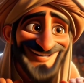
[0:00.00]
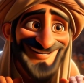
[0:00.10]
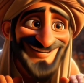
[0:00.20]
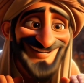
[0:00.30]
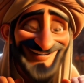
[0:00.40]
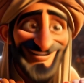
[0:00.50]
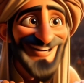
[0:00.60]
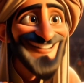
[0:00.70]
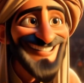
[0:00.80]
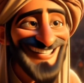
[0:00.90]
men and
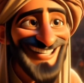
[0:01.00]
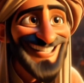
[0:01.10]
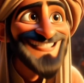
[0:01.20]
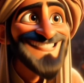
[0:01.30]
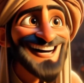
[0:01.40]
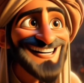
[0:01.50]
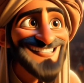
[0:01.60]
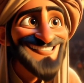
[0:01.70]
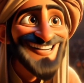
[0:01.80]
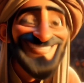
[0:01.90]
women watching
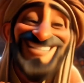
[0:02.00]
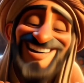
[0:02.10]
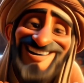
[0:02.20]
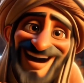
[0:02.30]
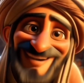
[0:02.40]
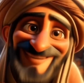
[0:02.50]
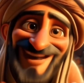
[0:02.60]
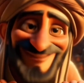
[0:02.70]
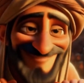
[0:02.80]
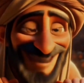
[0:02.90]
Samson
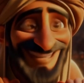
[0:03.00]
perform.